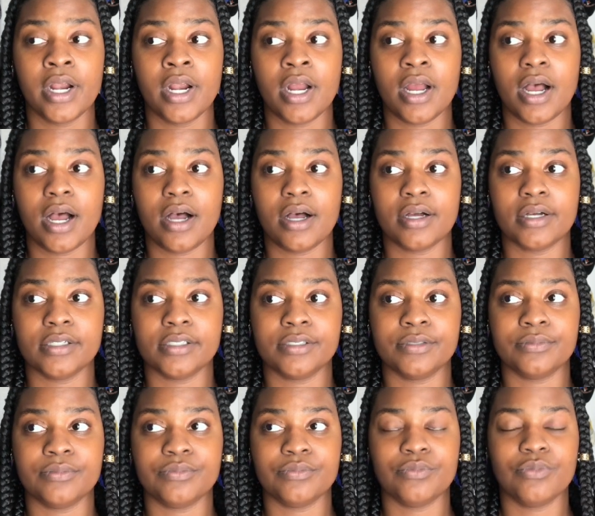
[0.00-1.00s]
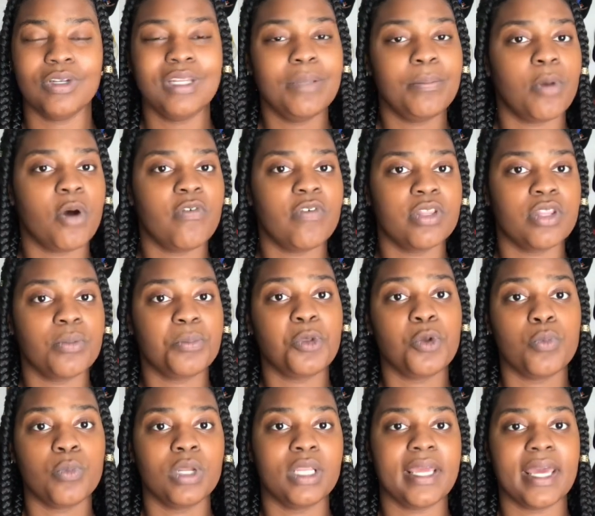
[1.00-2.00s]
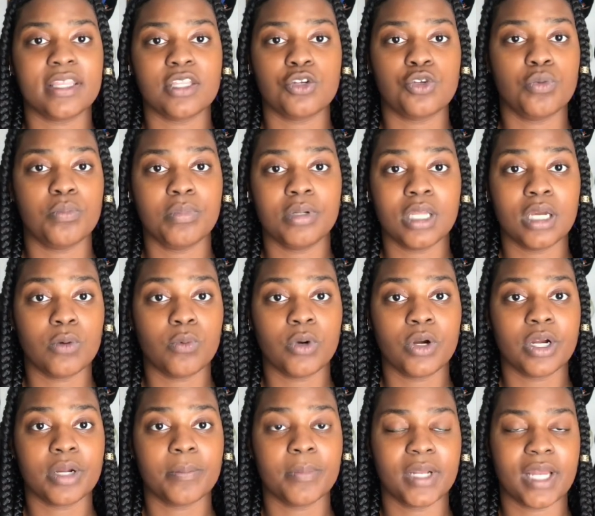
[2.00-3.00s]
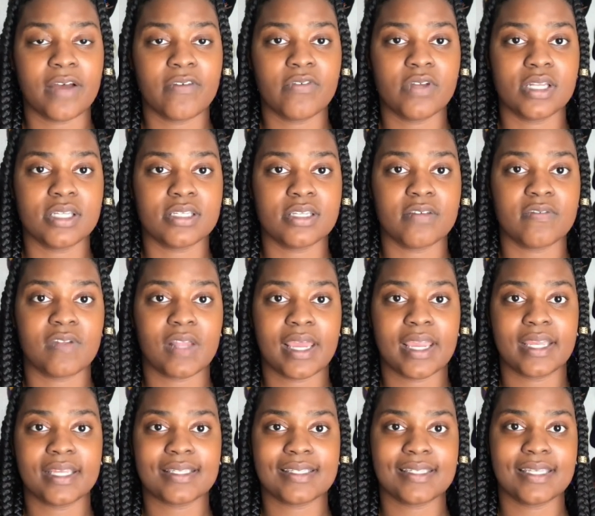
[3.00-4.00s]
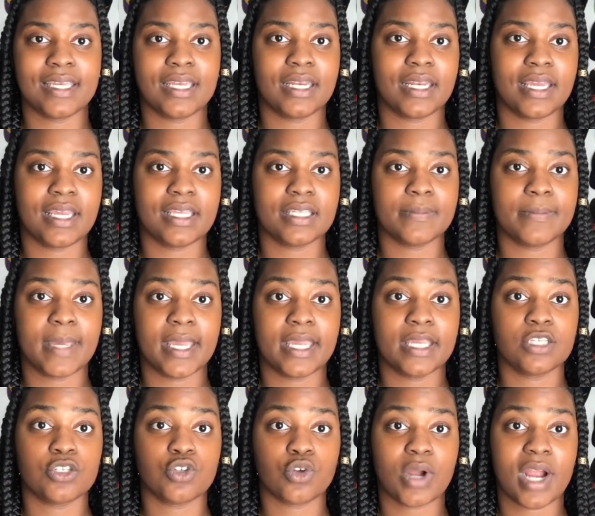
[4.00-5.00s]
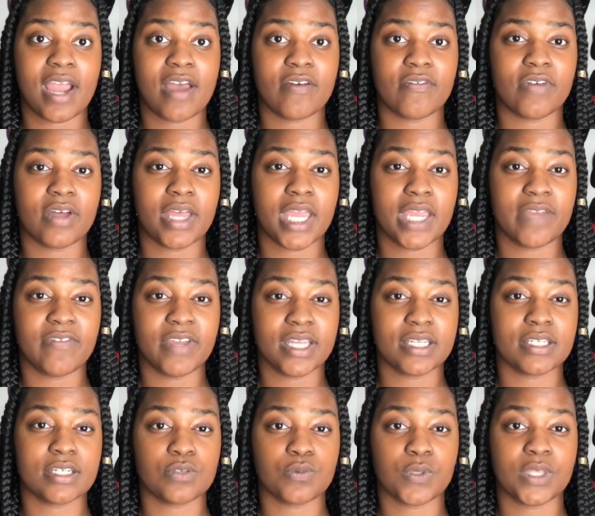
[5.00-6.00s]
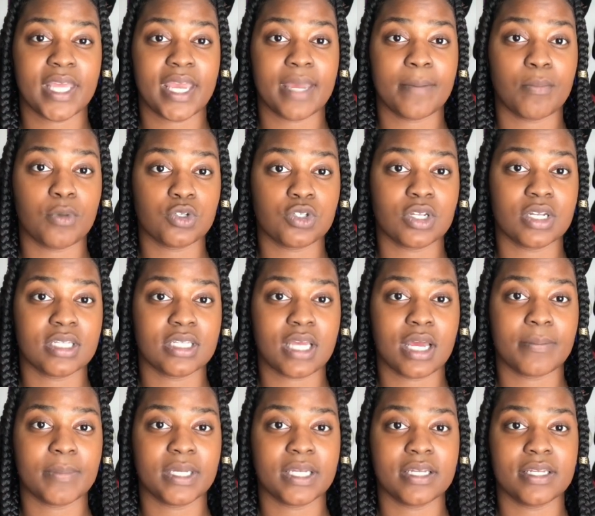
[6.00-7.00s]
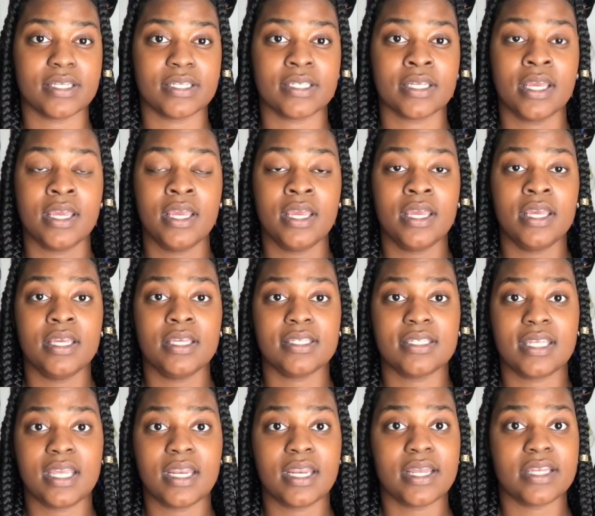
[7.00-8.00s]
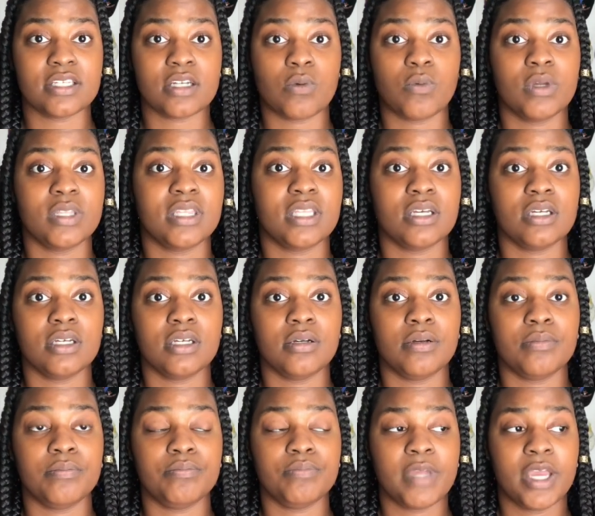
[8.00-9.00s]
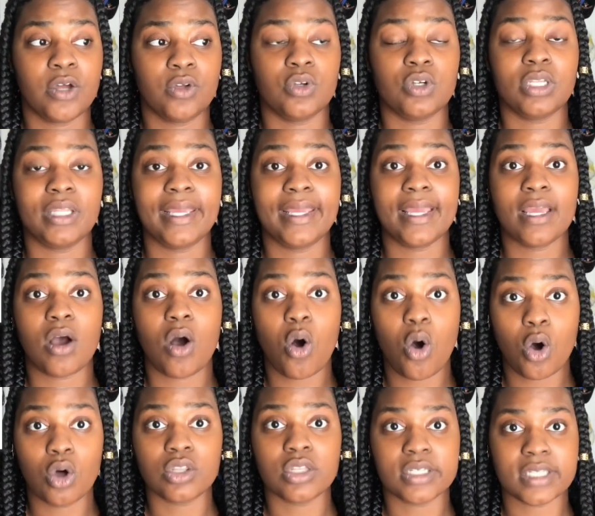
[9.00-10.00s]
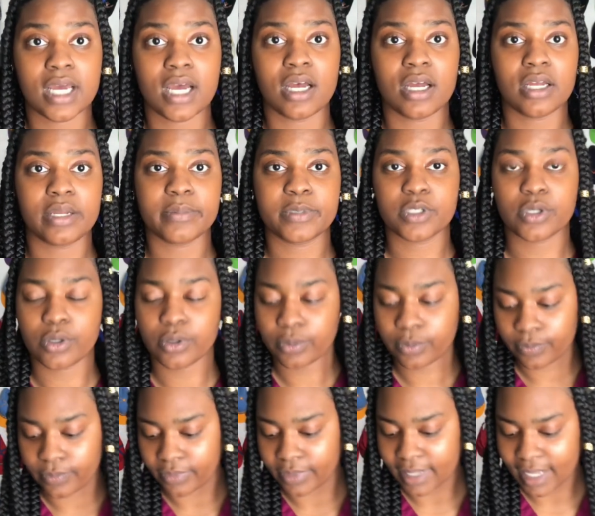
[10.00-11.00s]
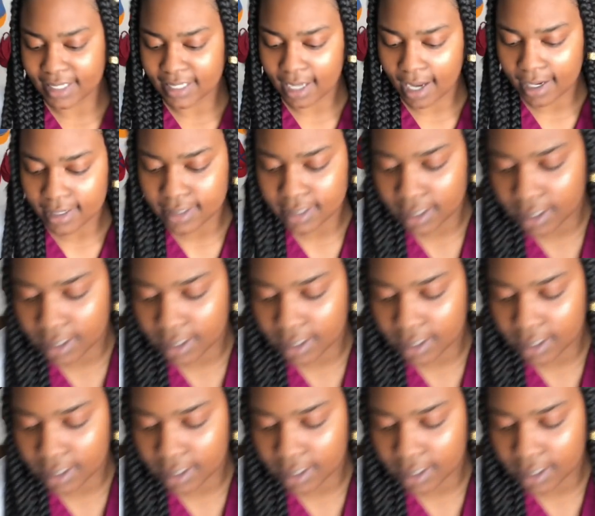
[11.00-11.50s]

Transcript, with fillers: uh, really both of them you really have to do blood work but i feel as if like cnas may sort of have uh, advantages with that most of the time because cnas are with the elderly all the time so that's how i see it